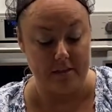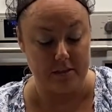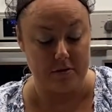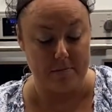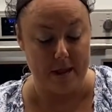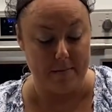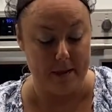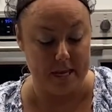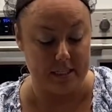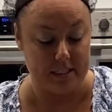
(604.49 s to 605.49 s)
So
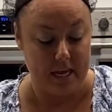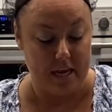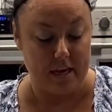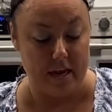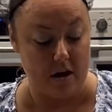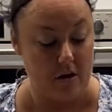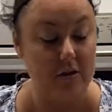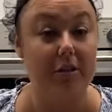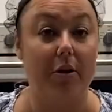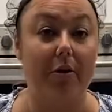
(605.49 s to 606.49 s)
babies can
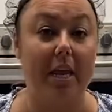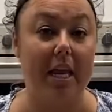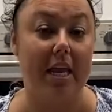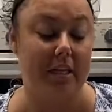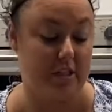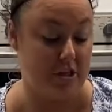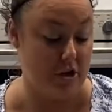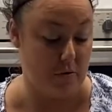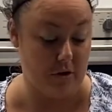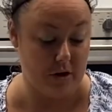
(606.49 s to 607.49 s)
also eat
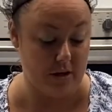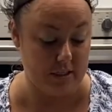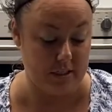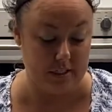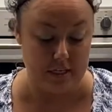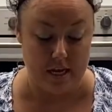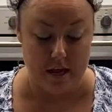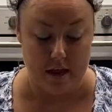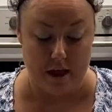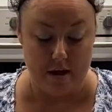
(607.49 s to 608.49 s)
yogurt
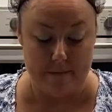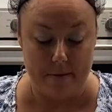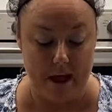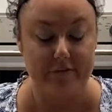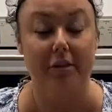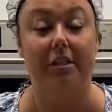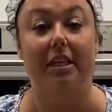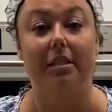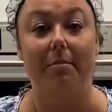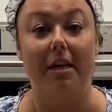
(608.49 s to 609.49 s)
after
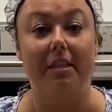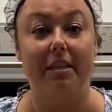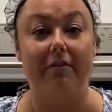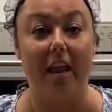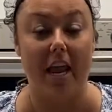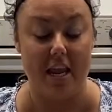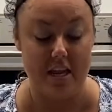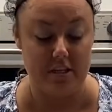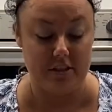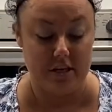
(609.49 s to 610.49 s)
6 months of
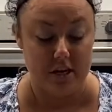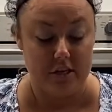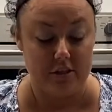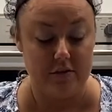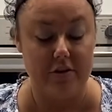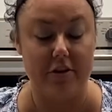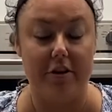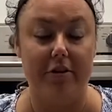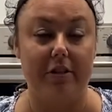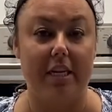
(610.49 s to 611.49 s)
age. So if you're
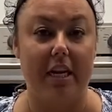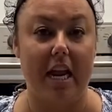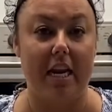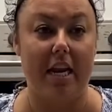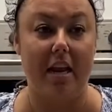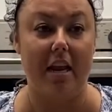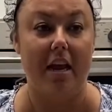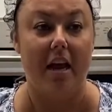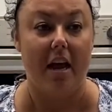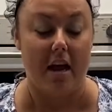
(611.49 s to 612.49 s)
using any
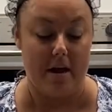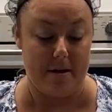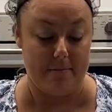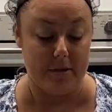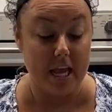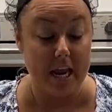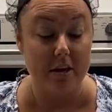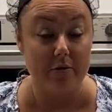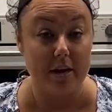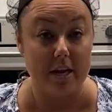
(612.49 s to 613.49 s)
plain
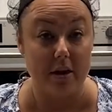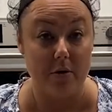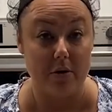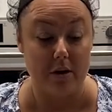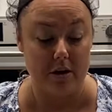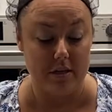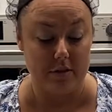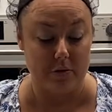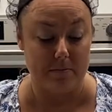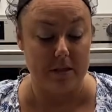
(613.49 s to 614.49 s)
Greek yogurt
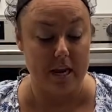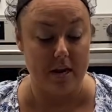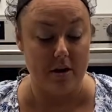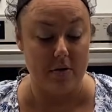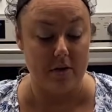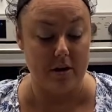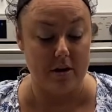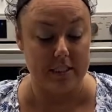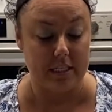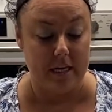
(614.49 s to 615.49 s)
or plain
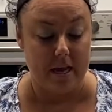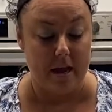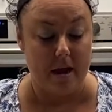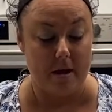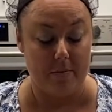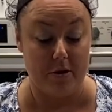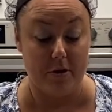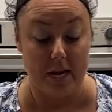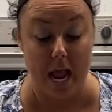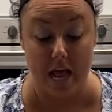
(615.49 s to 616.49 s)
yogurt, you
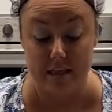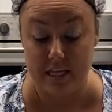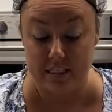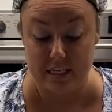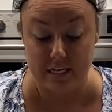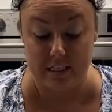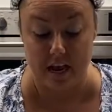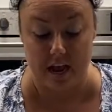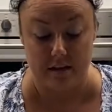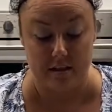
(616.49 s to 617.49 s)
can add this in to
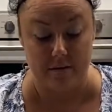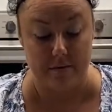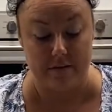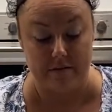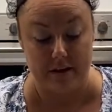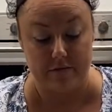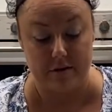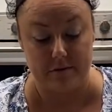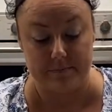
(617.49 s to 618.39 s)
add a little bit of flavor.